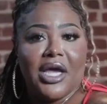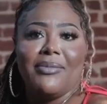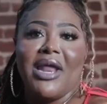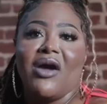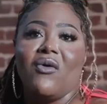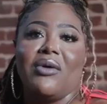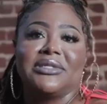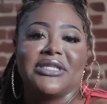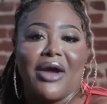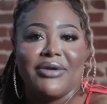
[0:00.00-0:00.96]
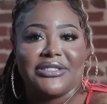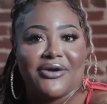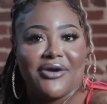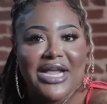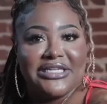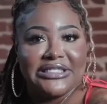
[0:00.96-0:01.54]
I'm like, oh, I'm sorry,
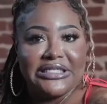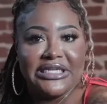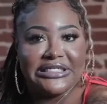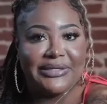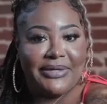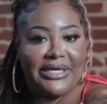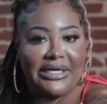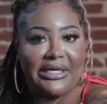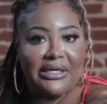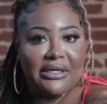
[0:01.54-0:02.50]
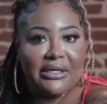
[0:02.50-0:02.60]
sir. I just needed to pee.